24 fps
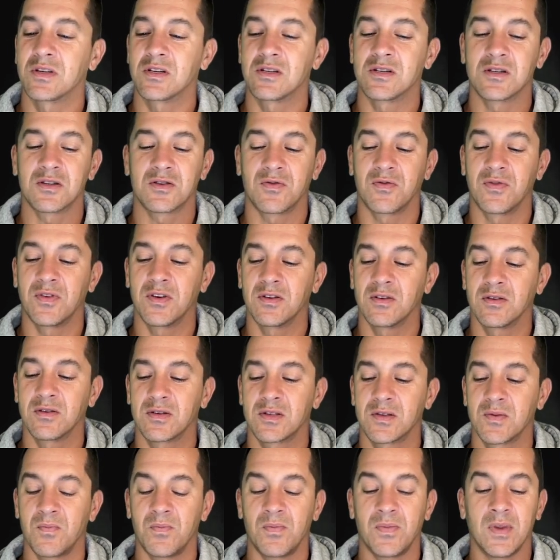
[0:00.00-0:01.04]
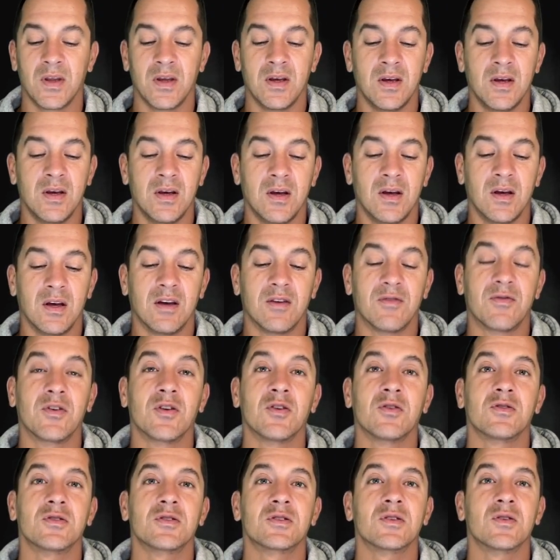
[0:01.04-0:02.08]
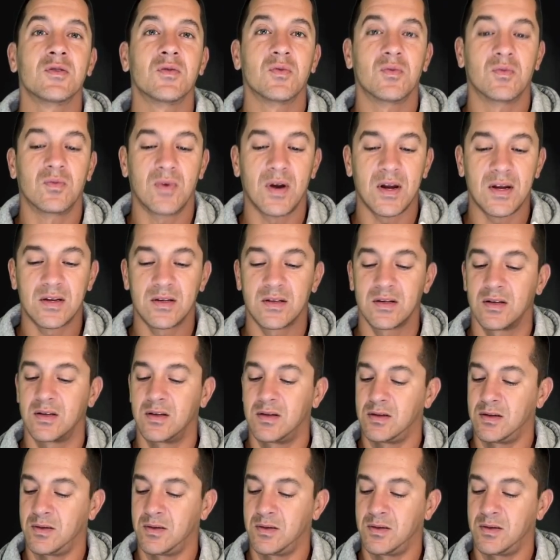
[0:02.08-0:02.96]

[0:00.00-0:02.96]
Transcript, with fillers: It just feels it feels right.